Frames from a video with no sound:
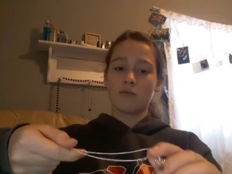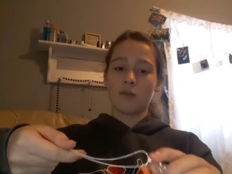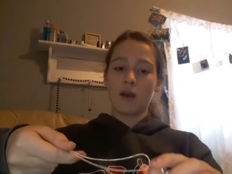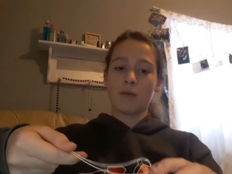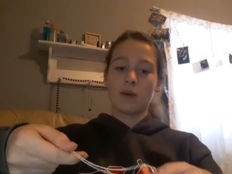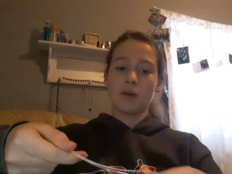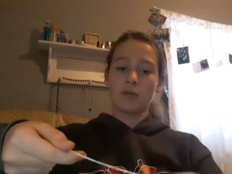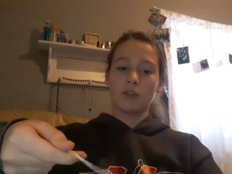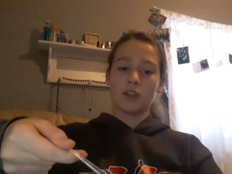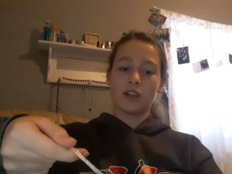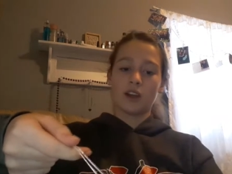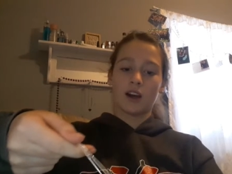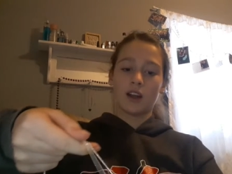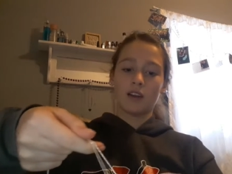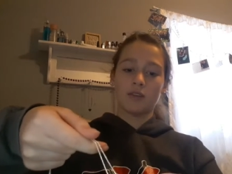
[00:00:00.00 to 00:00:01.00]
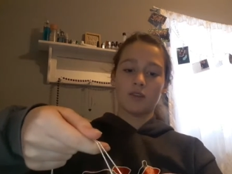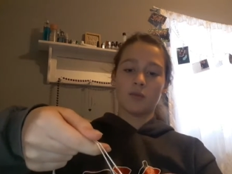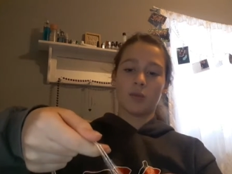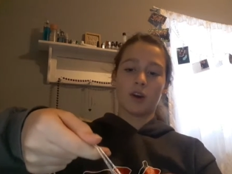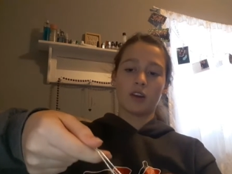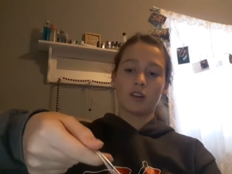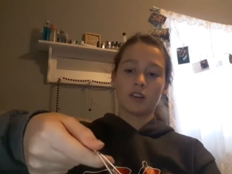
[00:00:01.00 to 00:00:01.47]
My mom really got it for
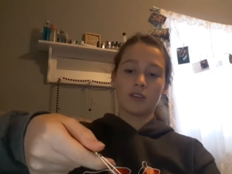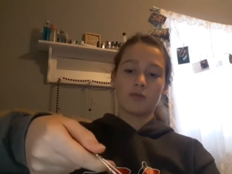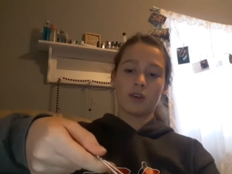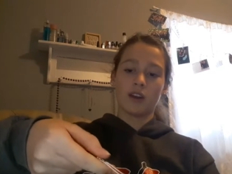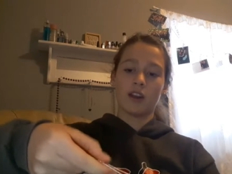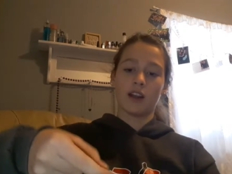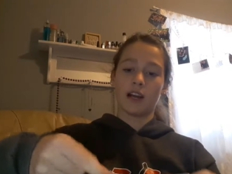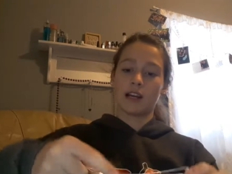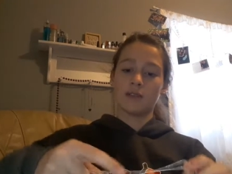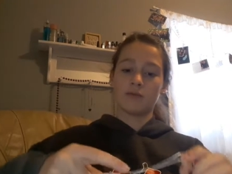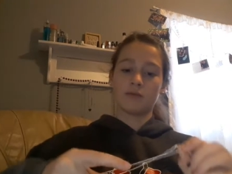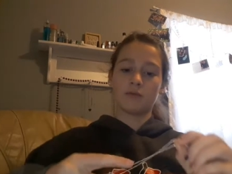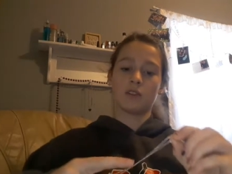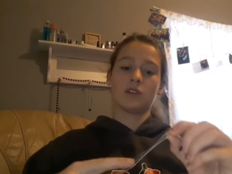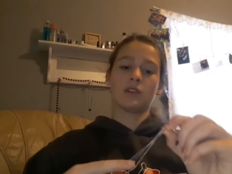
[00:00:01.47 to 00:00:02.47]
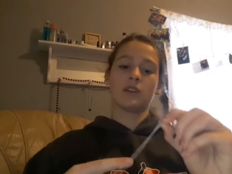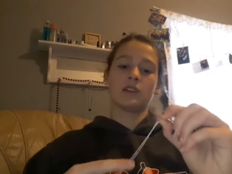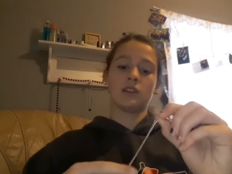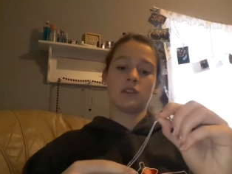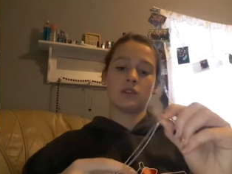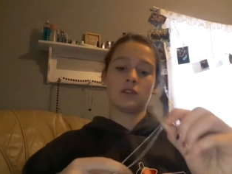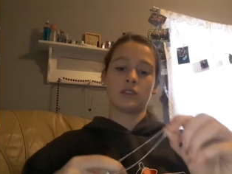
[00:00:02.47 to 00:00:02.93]
Marley, but I'm going
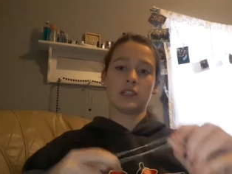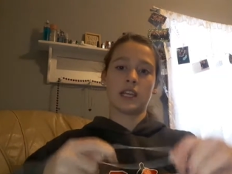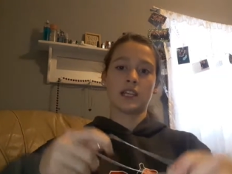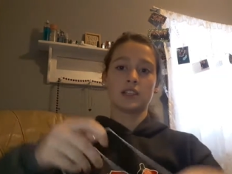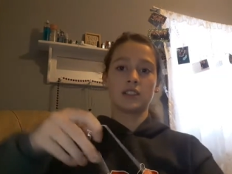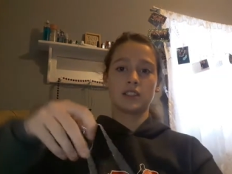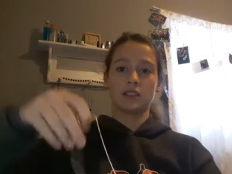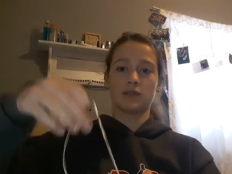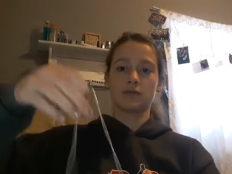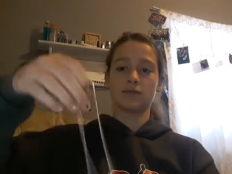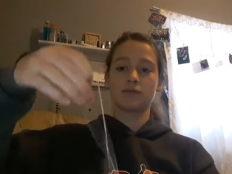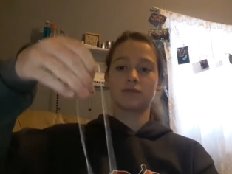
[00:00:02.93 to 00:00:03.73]
to snatch it